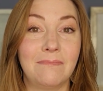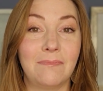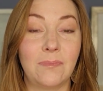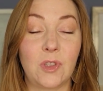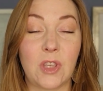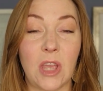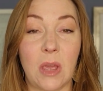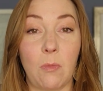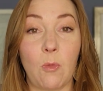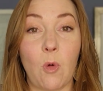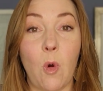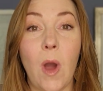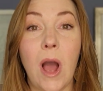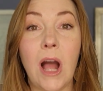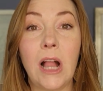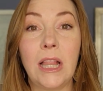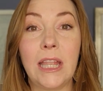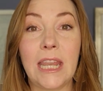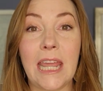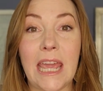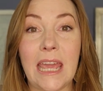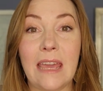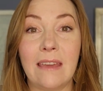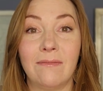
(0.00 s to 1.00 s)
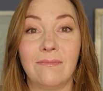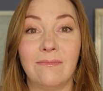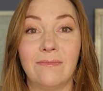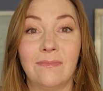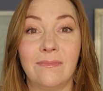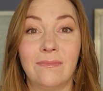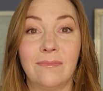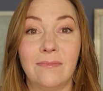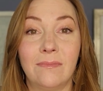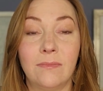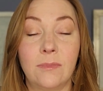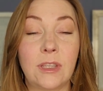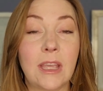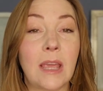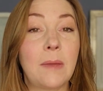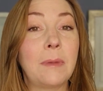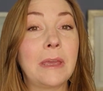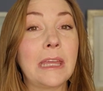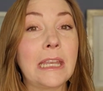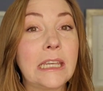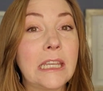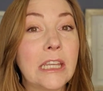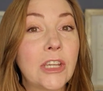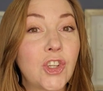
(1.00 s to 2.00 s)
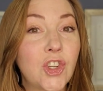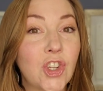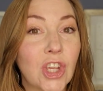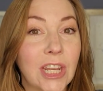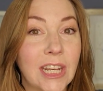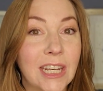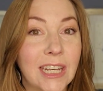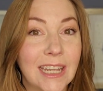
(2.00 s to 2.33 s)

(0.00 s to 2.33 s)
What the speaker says: same quality, same condition.